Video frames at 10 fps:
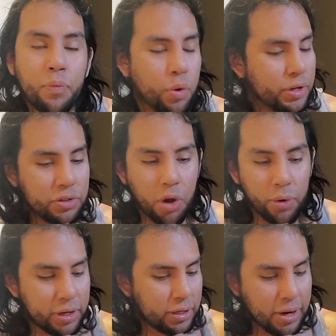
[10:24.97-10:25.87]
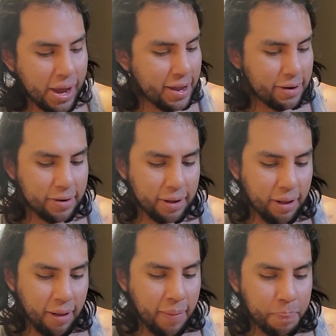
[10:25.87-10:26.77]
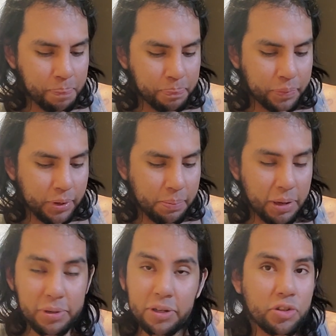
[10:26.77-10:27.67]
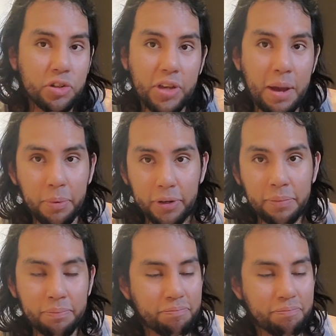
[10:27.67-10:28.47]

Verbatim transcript: where he's going in and maybe he's just gambling.